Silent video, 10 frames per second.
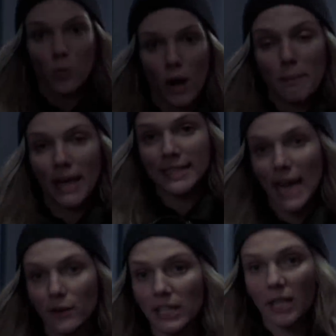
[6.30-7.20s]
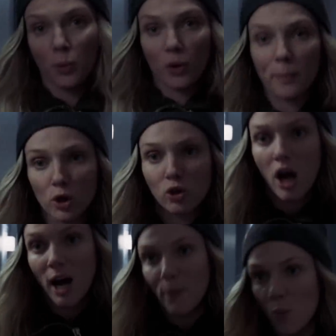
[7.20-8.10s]
one man down. I need a perimeter
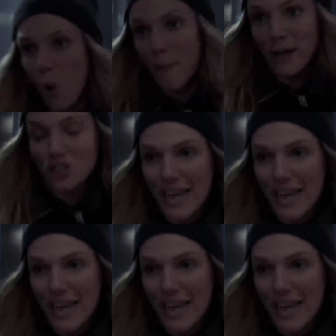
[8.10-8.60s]
lockup on Wabash